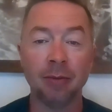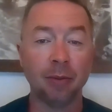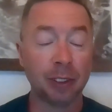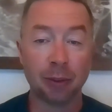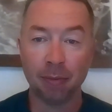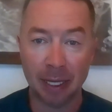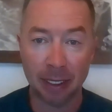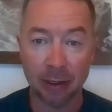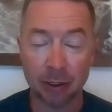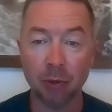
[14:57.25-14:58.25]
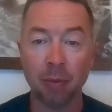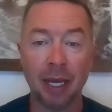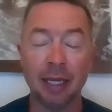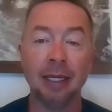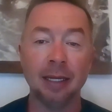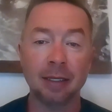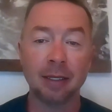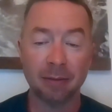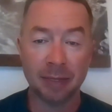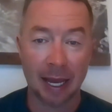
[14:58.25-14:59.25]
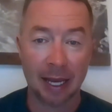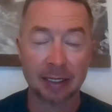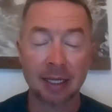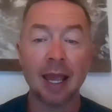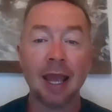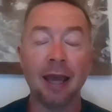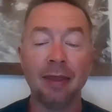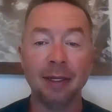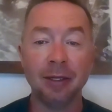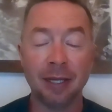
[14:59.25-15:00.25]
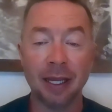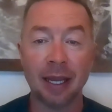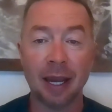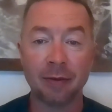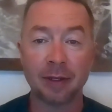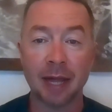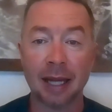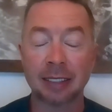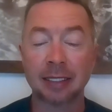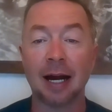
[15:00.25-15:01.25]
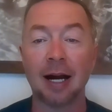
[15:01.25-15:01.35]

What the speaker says: Which means you pay the income tax and then you take after-tax